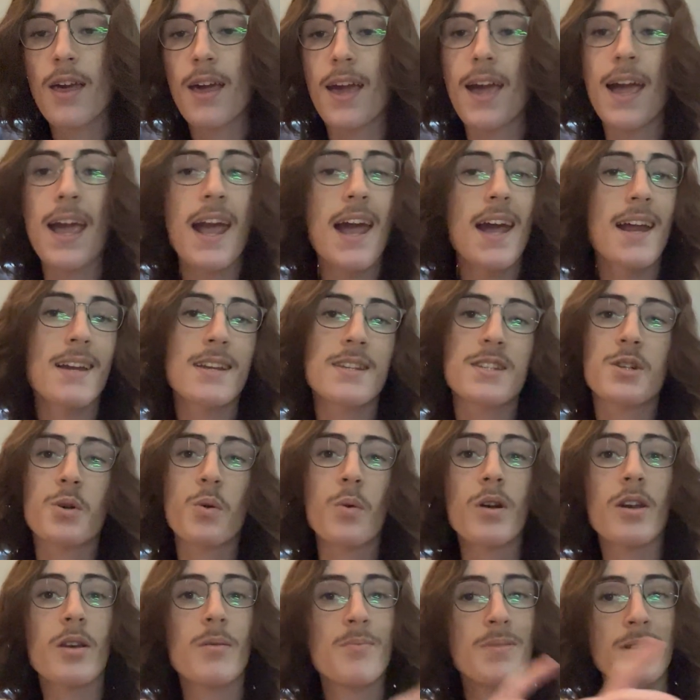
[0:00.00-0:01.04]
and it's
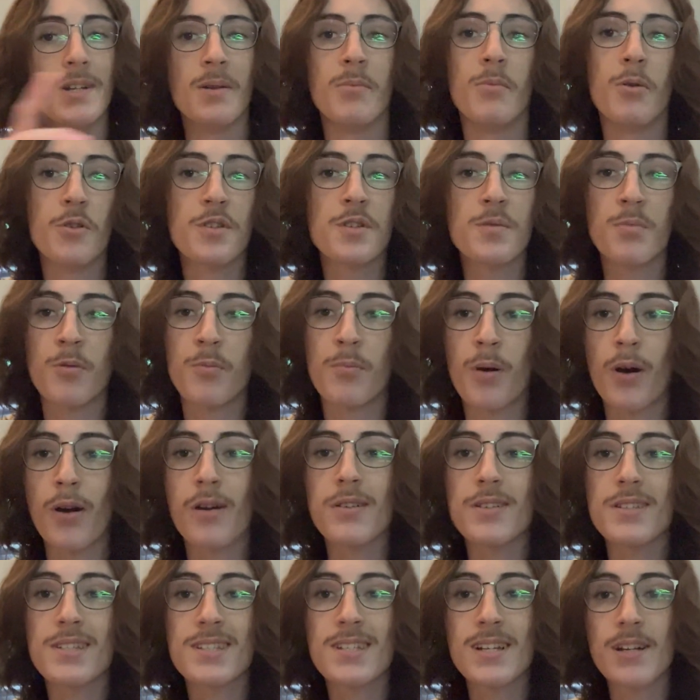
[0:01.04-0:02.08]
going to be a multiple
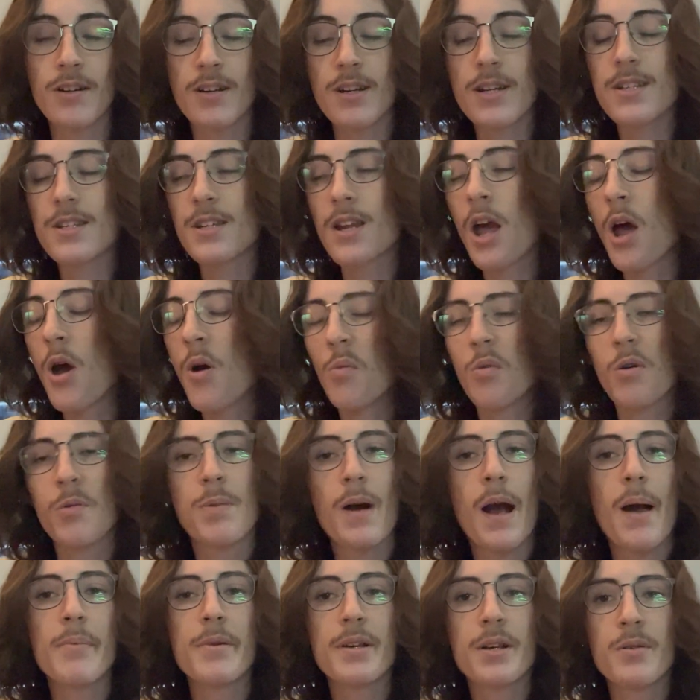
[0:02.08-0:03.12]
part series. We're
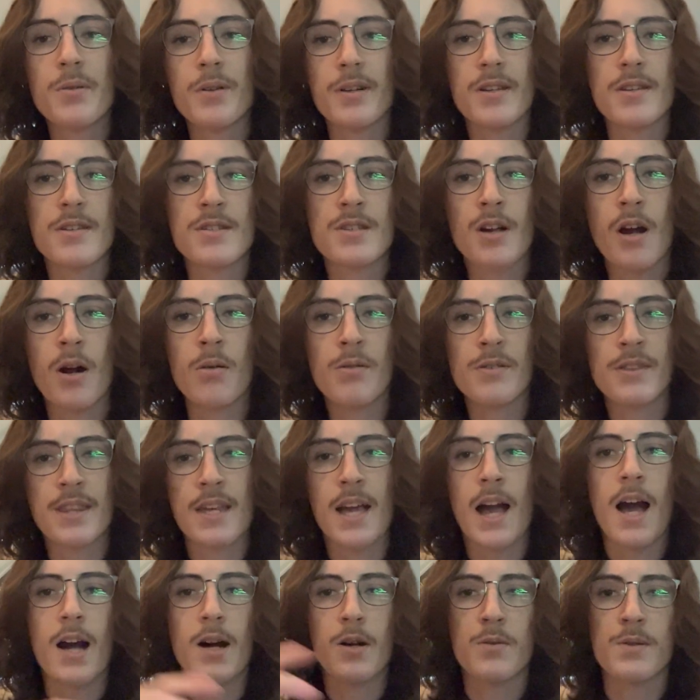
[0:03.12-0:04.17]
probably going to start with the
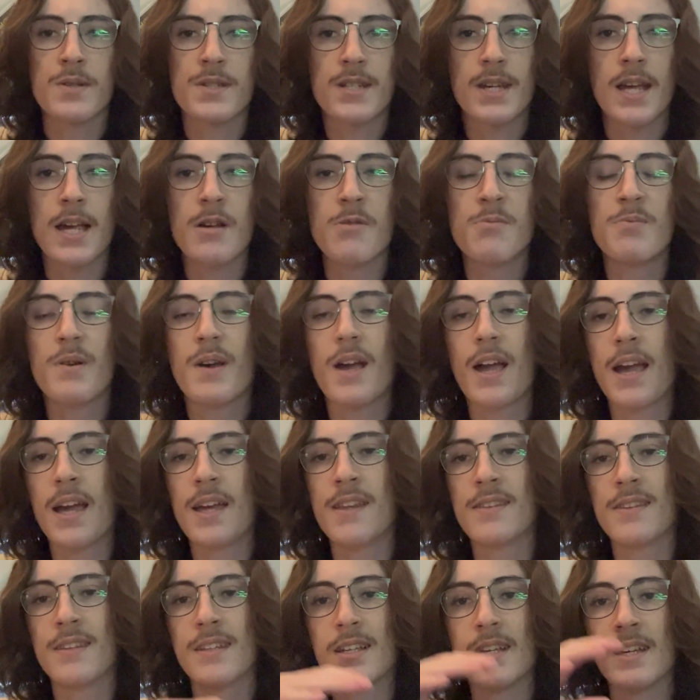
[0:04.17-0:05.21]
aquascape
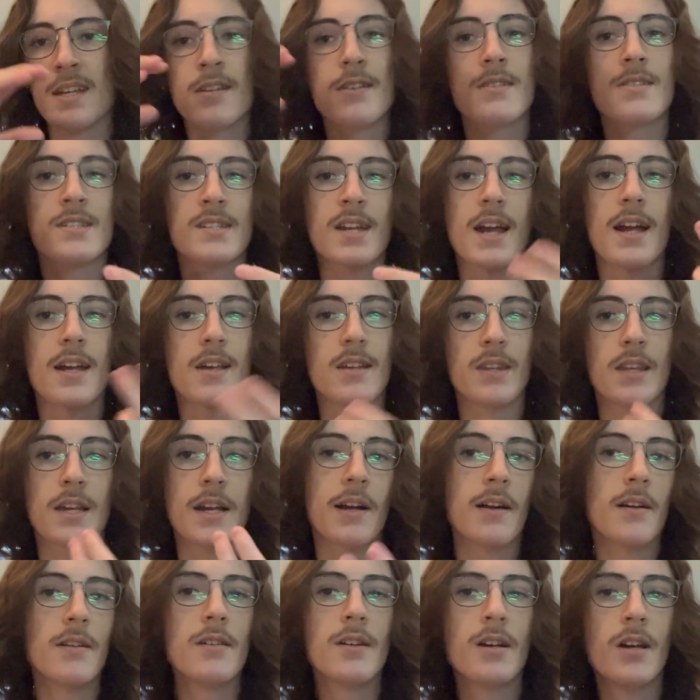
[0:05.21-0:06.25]
and the
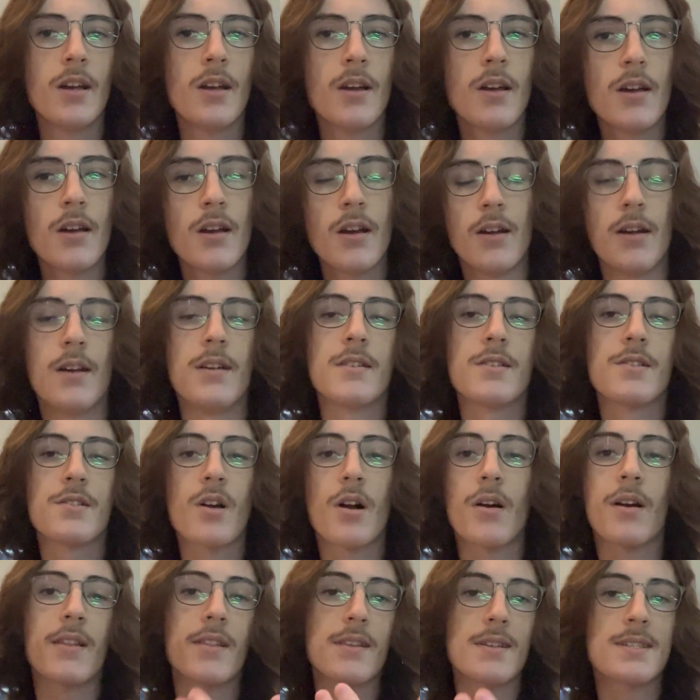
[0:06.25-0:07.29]
cycling, and
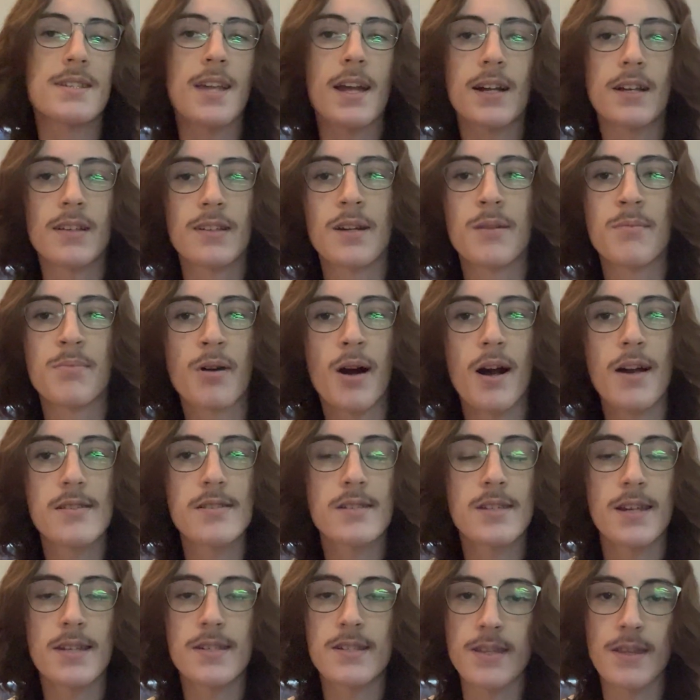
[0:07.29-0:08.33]
starting the cycling
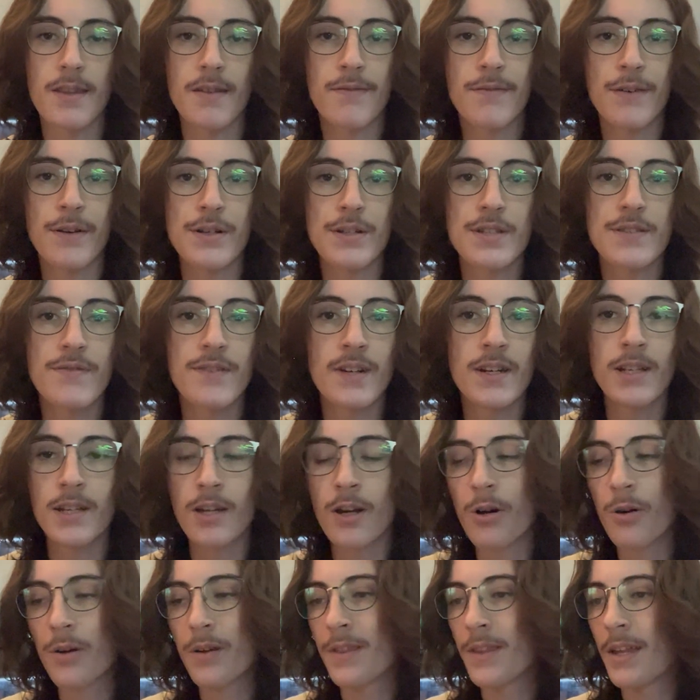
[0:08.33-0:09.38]
process in the first
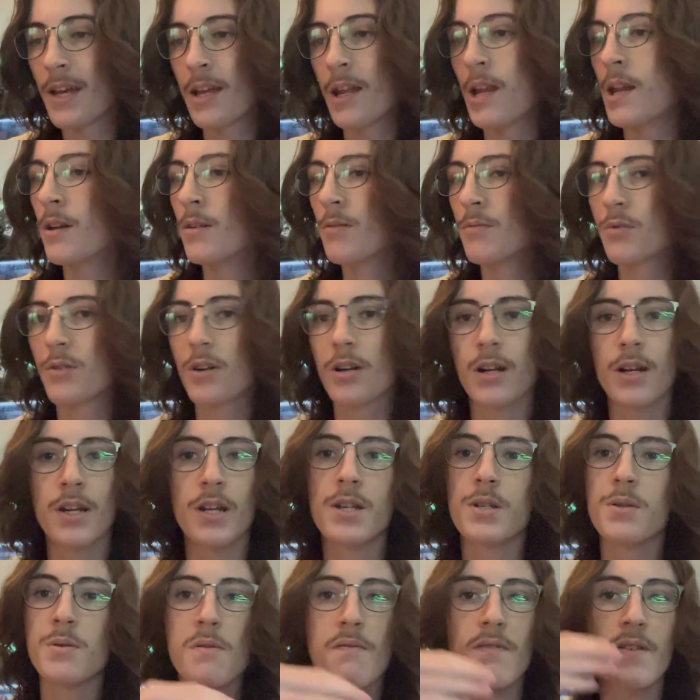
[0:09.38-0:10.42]
video, and then we're going to
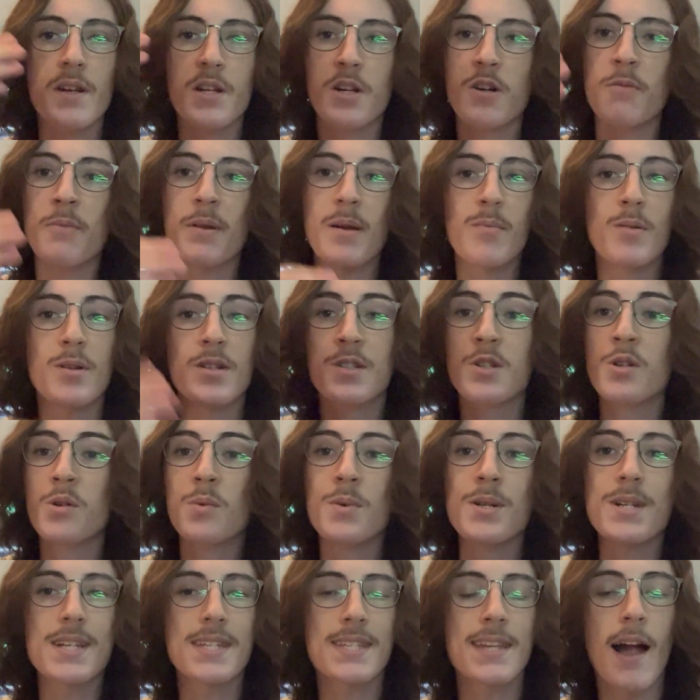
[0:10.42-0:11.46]
do a video maybe 2
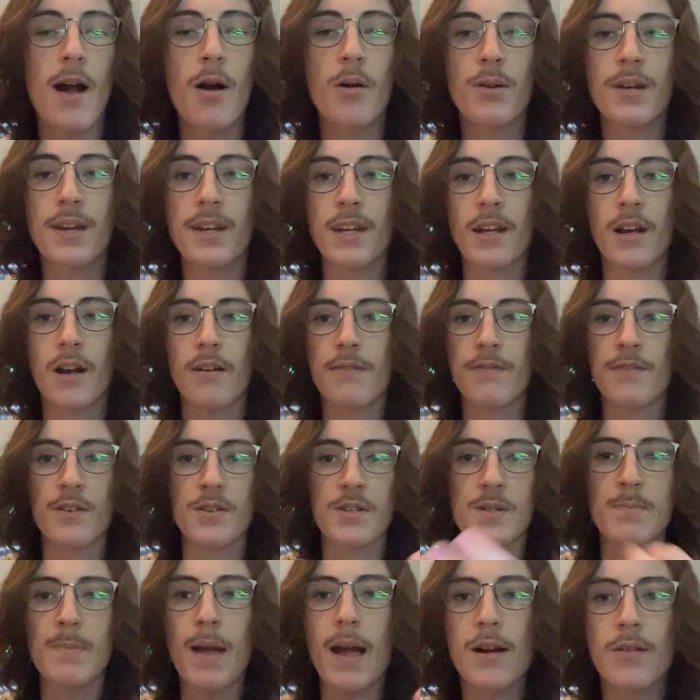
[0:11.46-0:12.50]
weeks out getting our
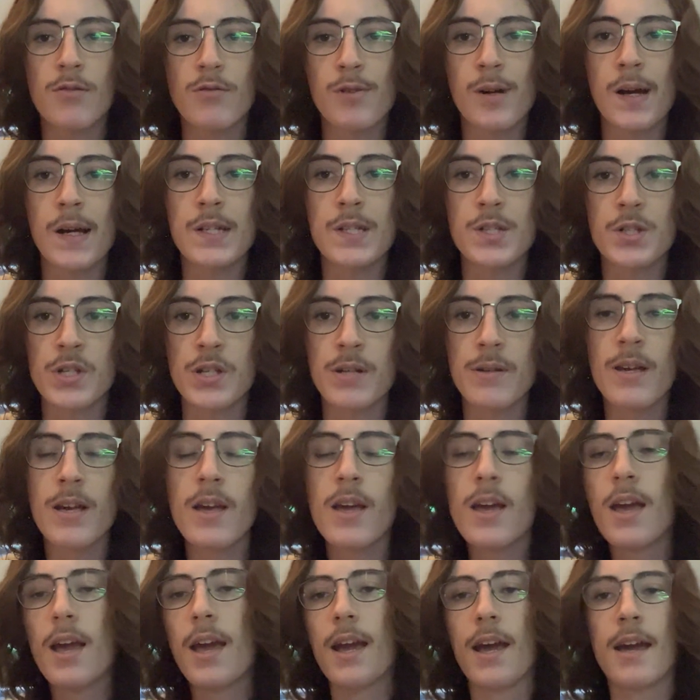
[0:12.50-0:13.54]
first macroalgae,
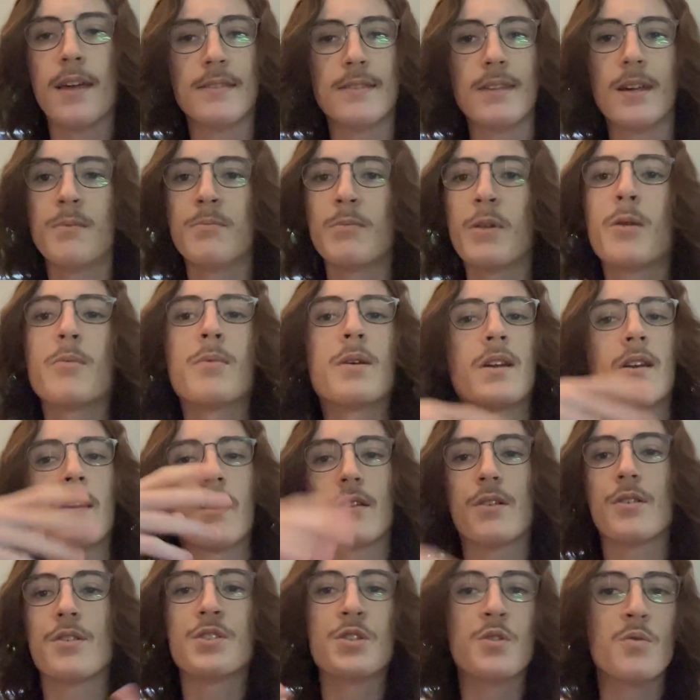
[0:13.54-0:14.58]
and then maybe
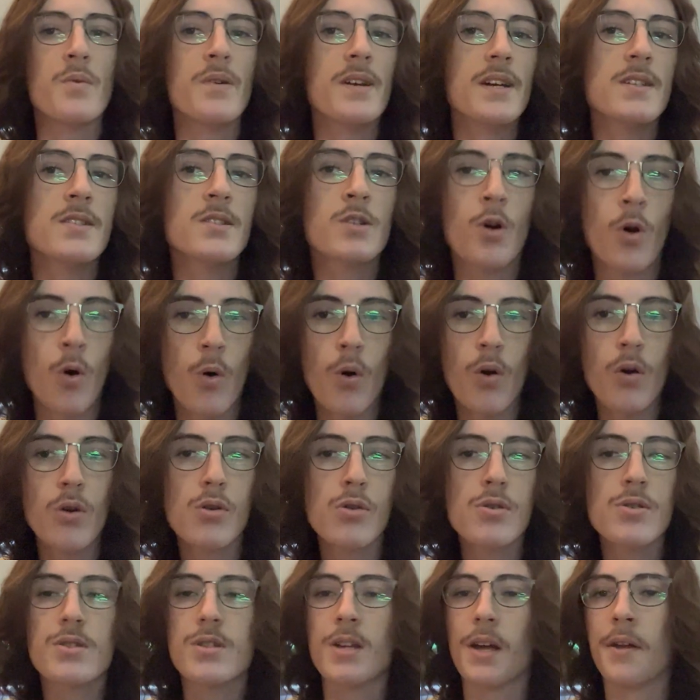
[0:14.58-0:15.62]
another 2 weeks
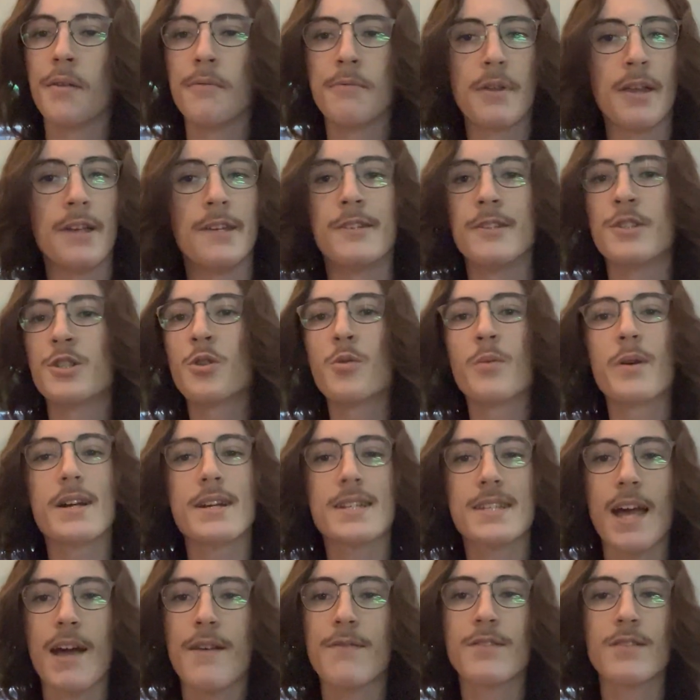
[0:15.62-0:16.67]
corals, and then 2
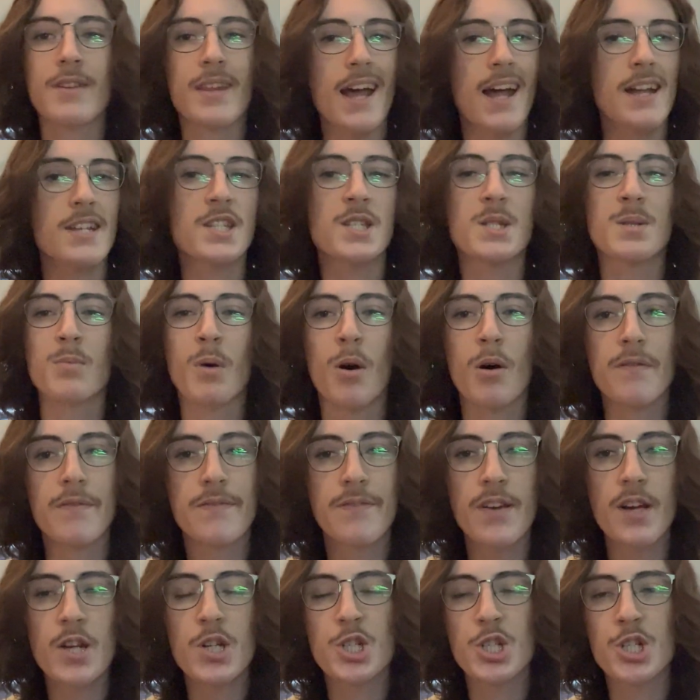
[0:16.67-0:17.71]
weeks after that small
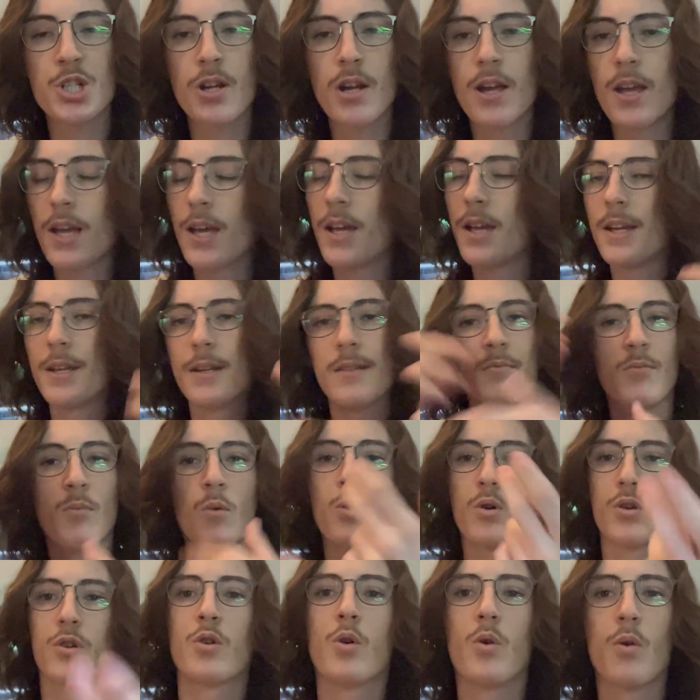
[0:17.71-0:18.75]
fish,
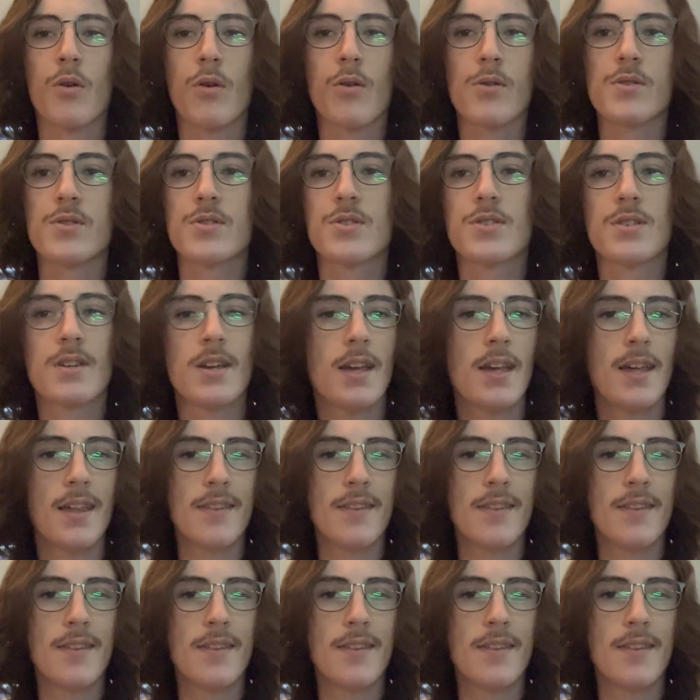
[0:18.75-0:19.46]
more corals.